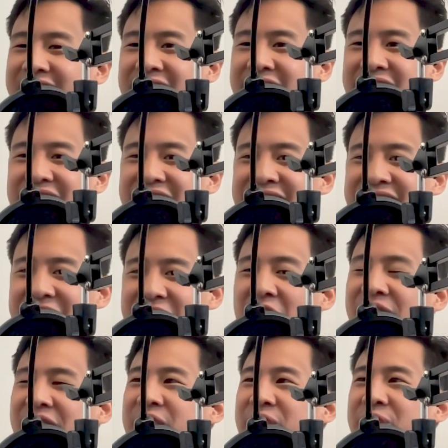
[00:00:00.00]
the
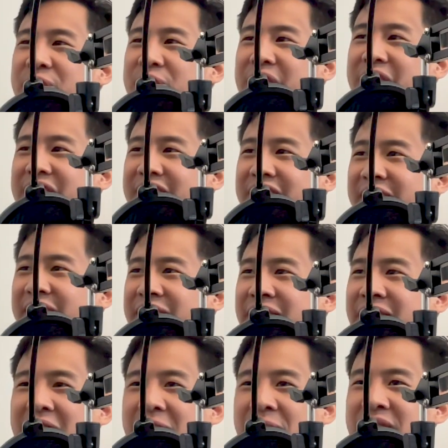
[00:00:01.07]
content you create
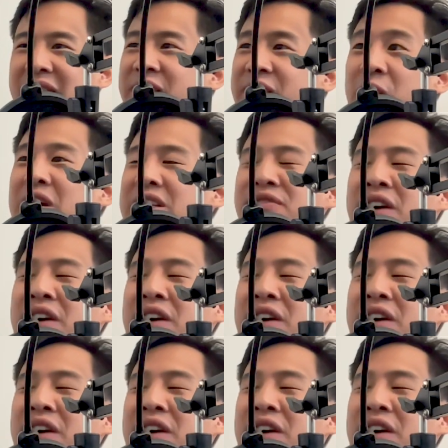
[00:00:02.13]
didn't go as